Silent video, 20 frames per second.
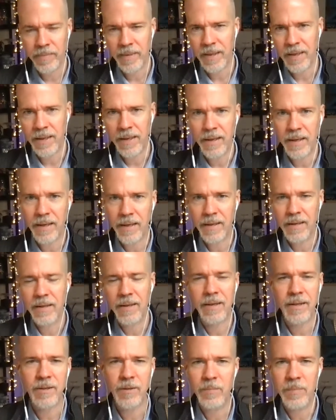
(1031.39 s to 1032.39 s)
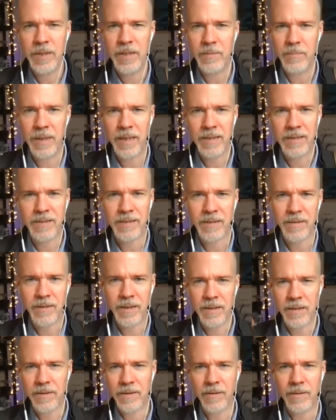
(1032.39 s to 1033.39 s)
I don't mean to make it sound
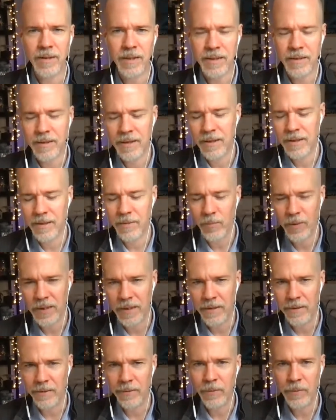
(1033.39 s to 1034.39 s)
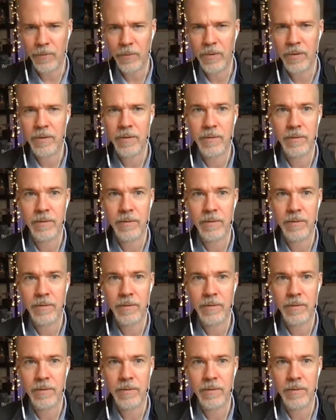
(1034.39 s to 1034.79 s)
like all like, we know,